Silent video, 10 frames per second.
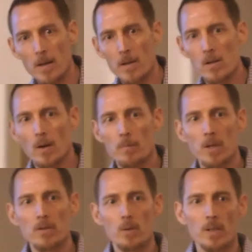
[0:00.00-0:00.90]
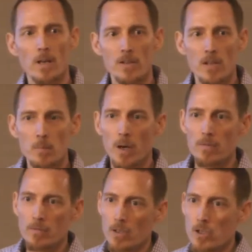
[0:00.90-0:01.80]
So I've been doing nothing
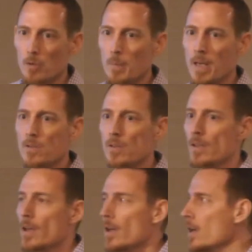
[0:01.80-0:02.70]
but functional medicine